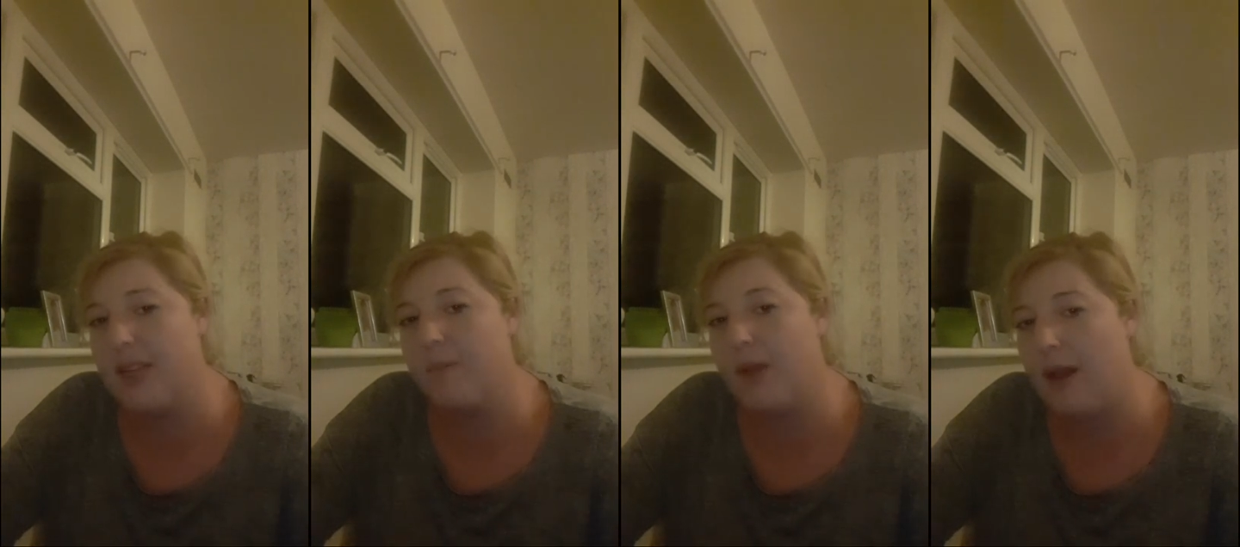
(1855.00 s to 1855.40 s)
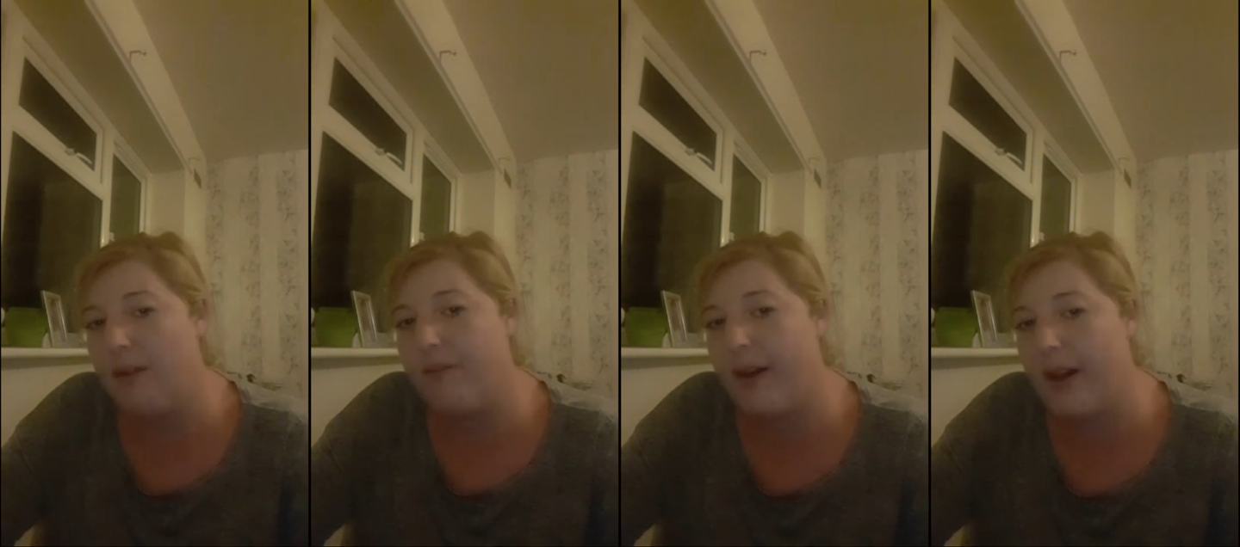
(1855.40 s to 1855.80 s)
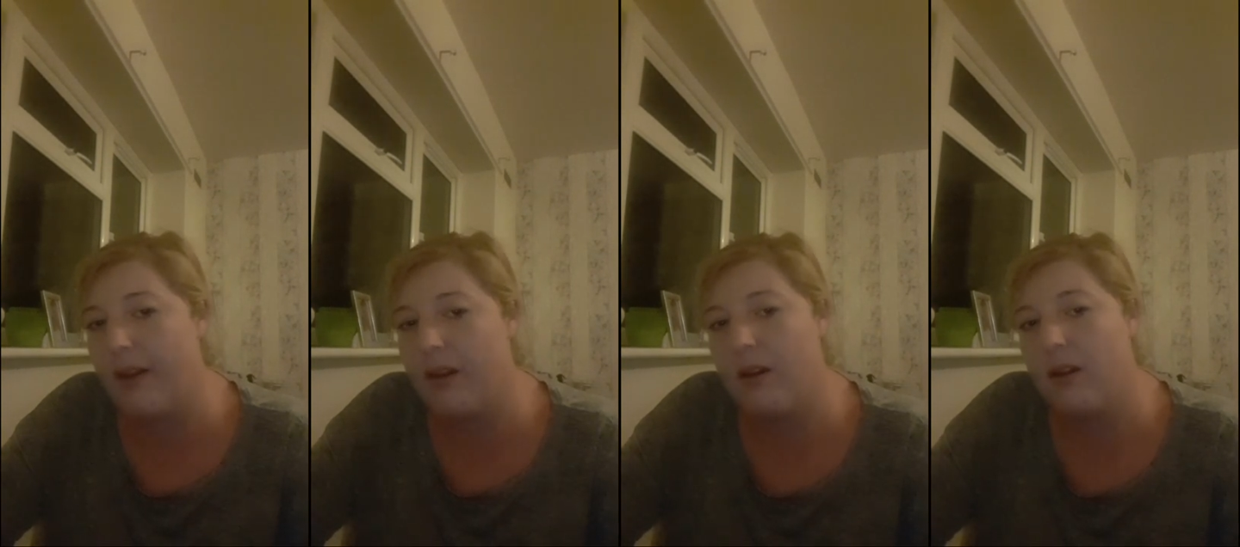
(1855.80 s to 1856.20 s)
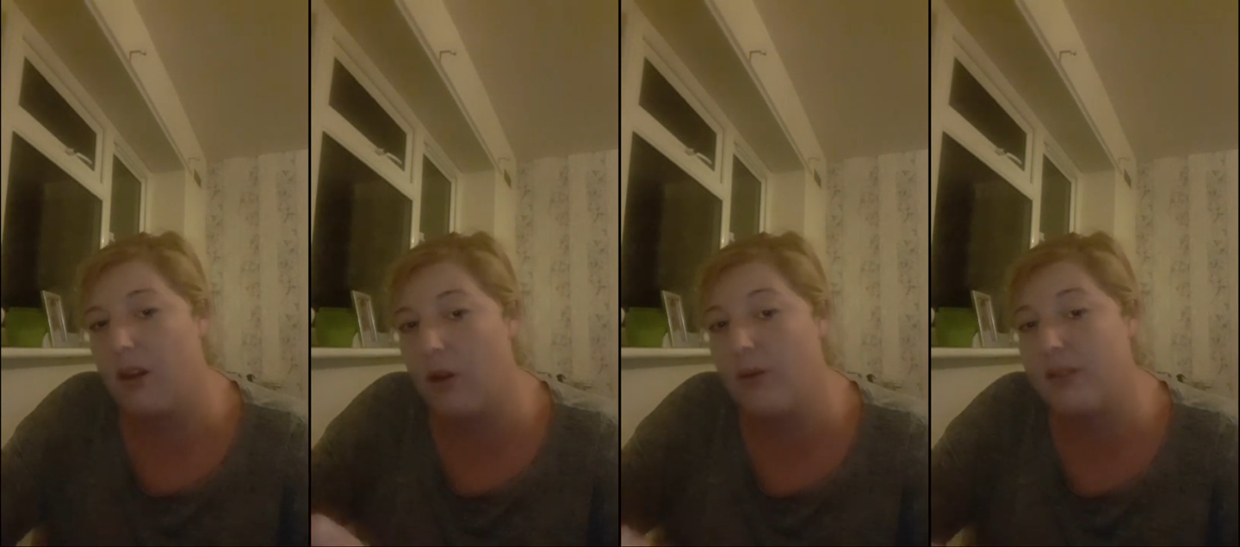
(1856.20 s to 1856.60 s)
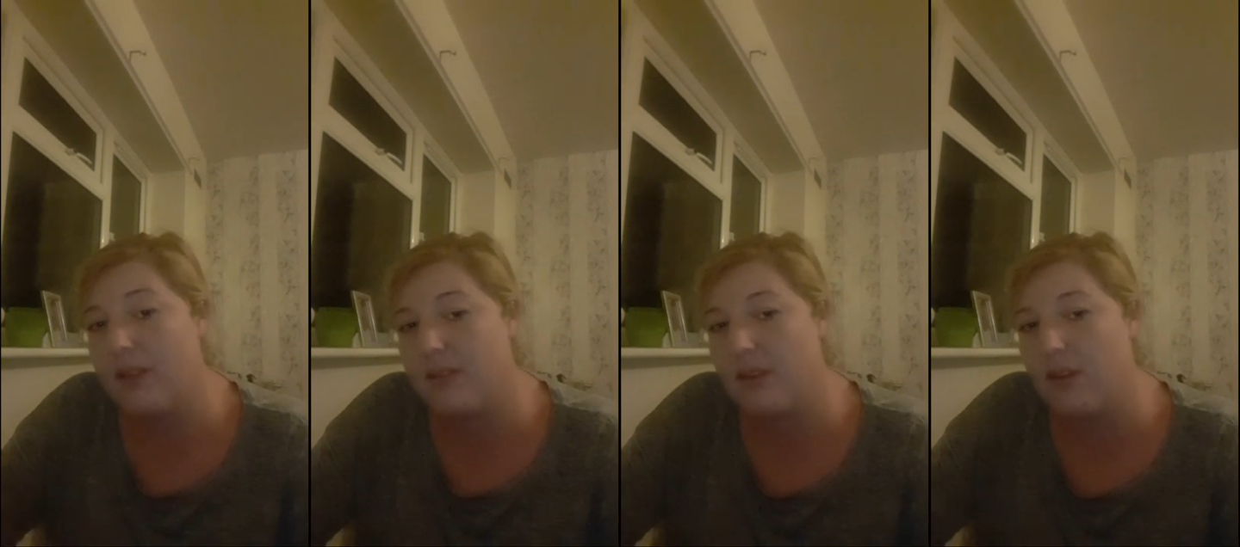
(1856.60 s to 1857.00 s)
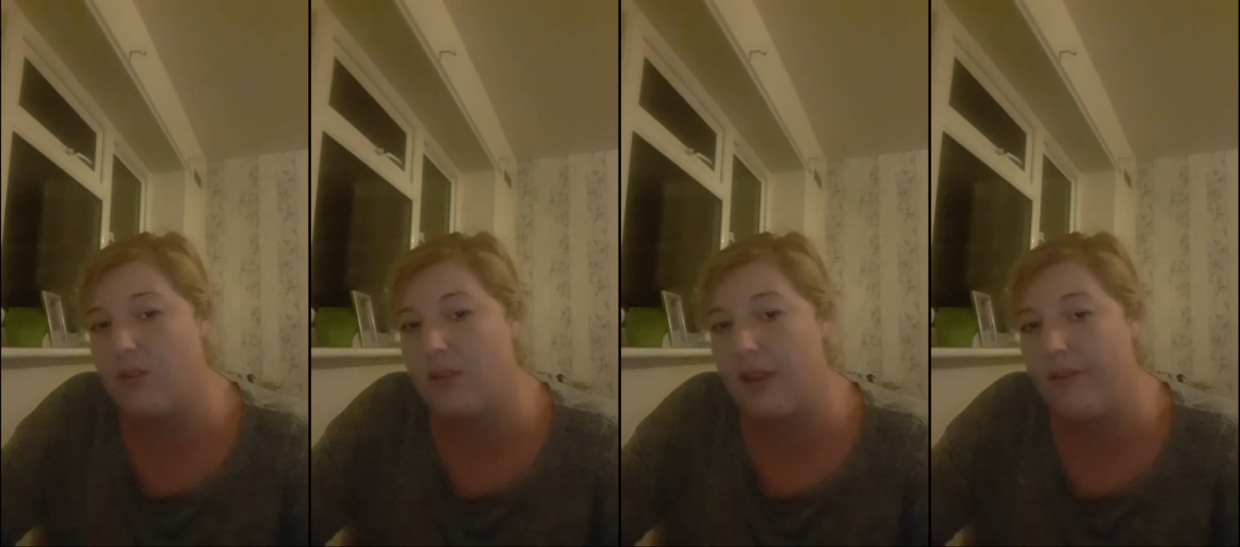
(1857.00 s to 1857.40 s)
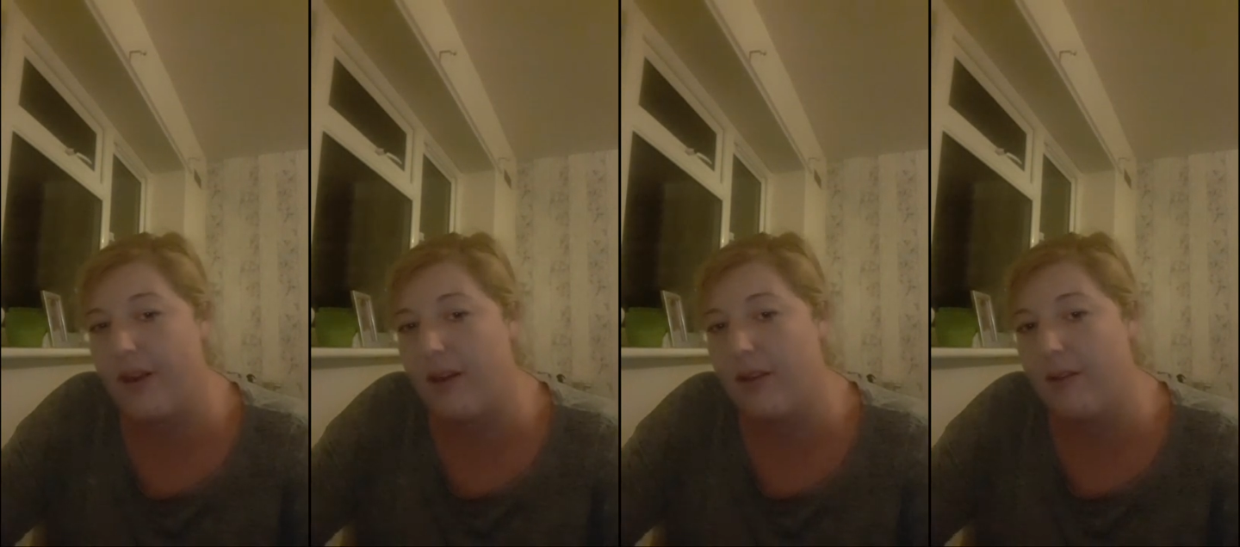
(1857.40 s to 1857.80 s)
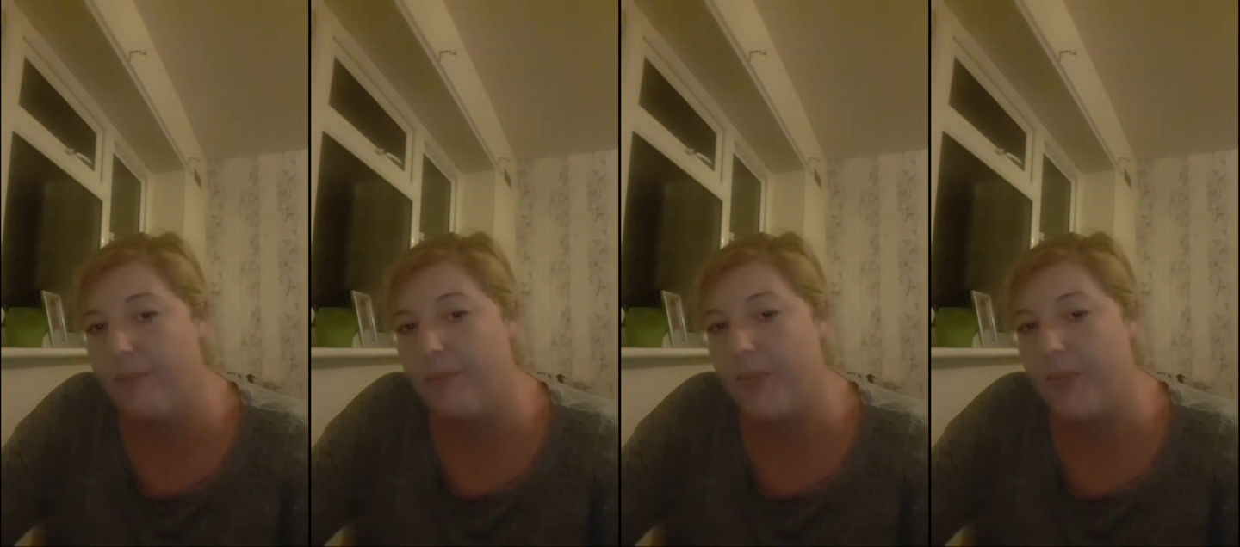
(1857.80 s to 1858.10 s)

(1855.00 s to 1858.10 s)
deep down a fighter, and I always continue to keep fighting.